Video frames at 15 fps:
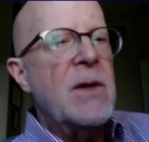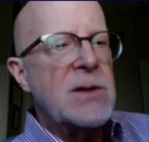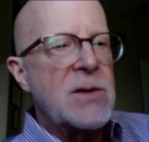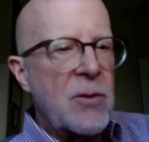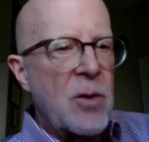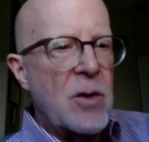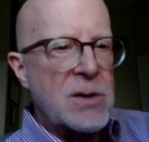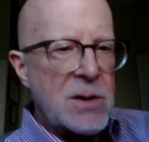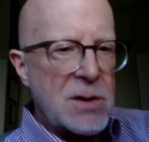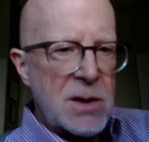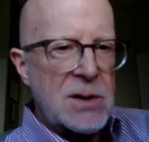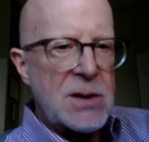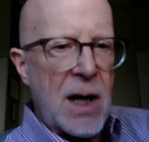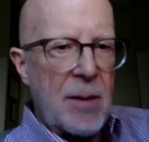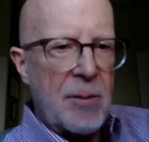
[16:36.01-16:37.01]
This, of course,
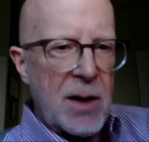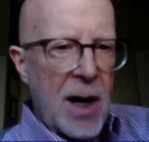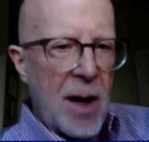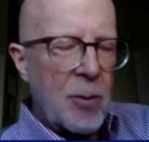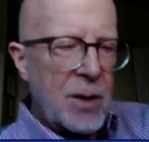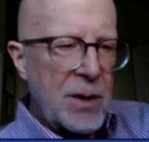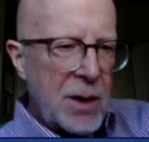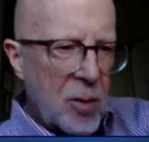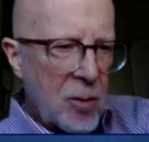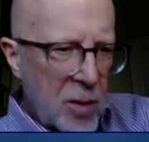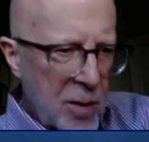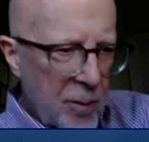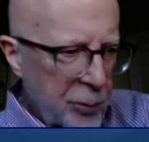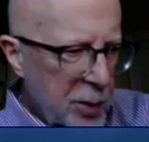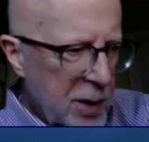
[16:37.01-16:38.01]
is the same time when they're
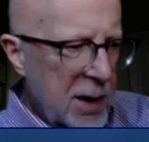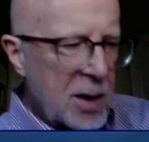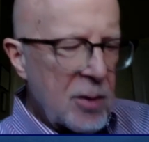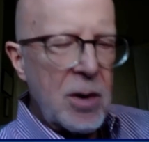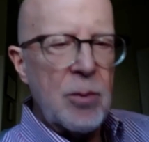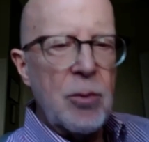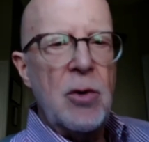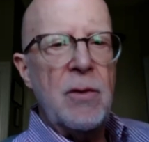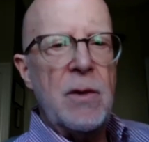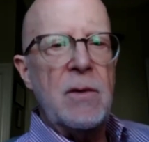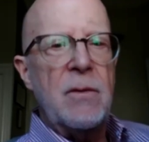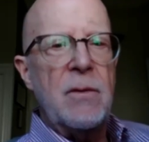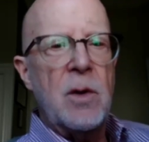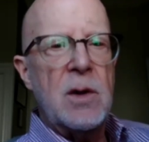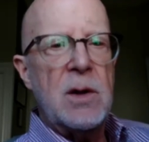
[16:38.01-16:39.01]
completely
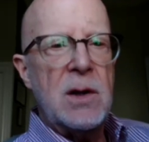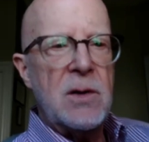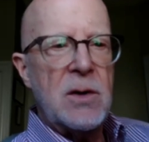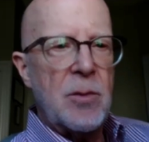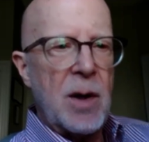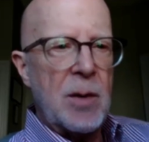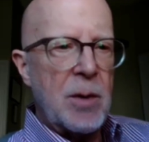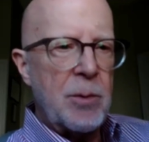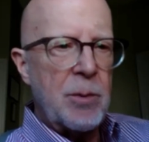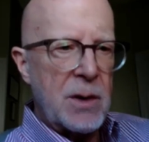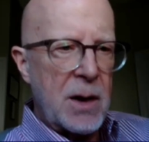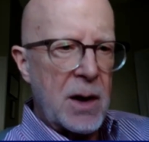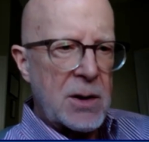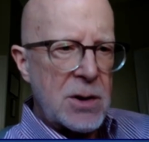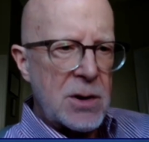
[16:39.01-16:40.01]
removing 14th Amendment
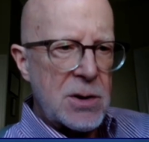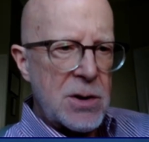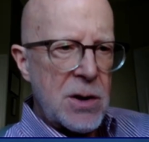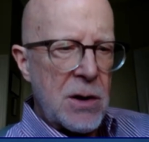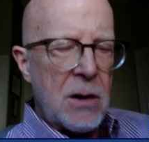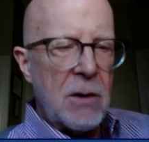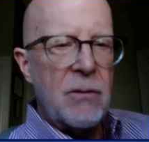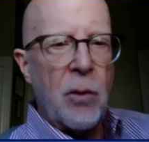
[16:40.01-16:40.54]
protections